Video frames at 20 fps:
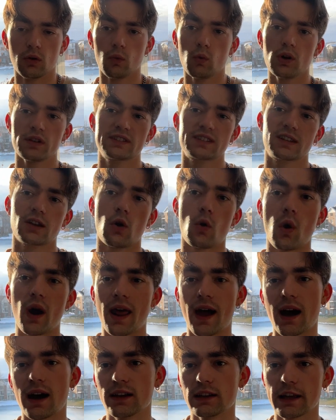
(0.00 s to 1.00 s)
What's going
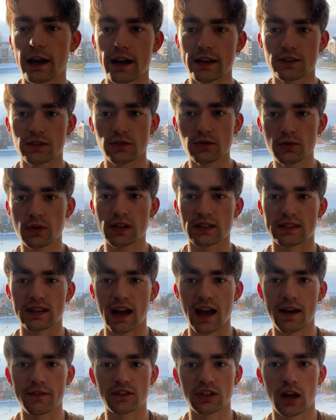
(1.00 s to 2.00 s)
on, guys? Lucas
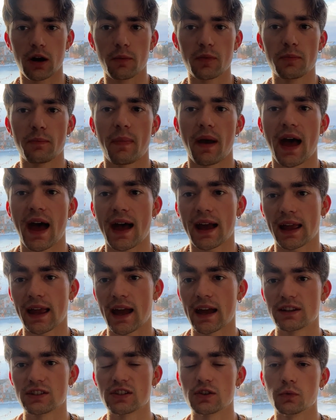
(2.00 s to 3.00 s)
Ives coming back
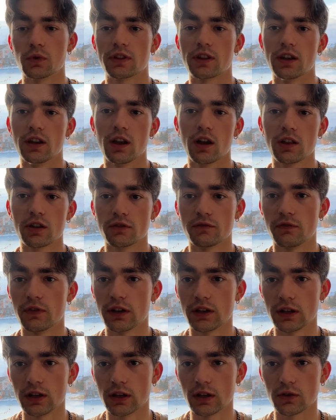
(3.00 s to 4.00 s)
at you with another
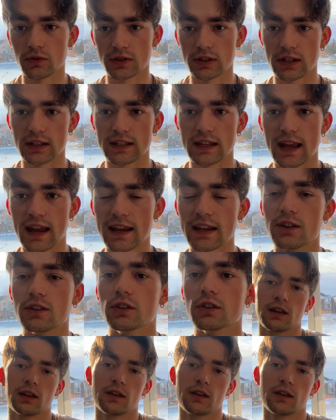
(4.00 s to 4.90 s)
video today here.